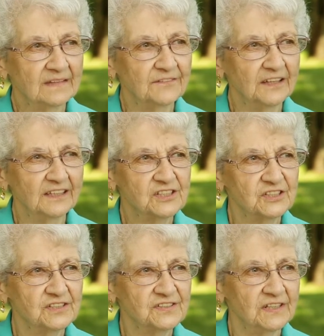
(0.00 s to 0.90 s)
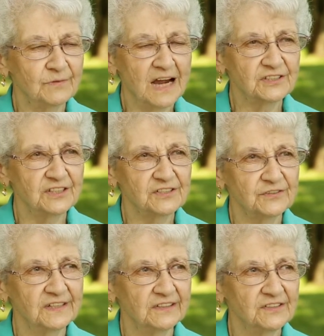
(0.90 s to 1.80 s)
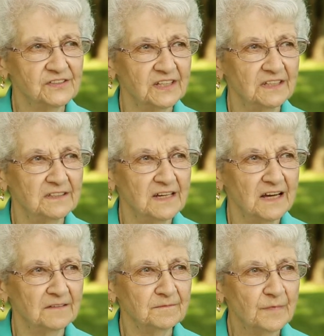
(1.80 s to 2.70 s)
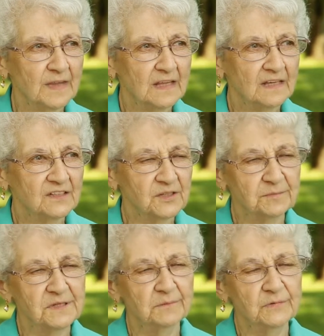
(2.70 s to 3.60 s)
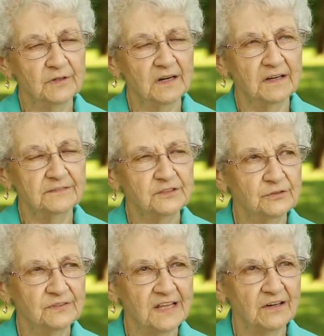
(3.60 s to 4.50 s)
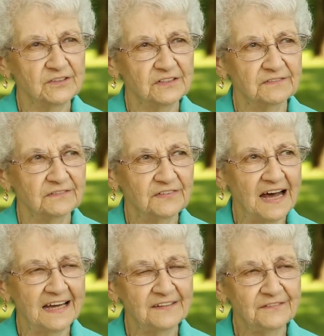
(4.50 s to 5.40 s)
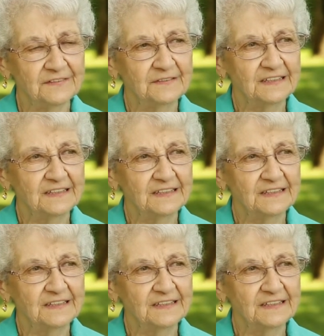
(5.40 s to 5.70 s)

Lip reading: Villages in Rochester Hills in September of 2005.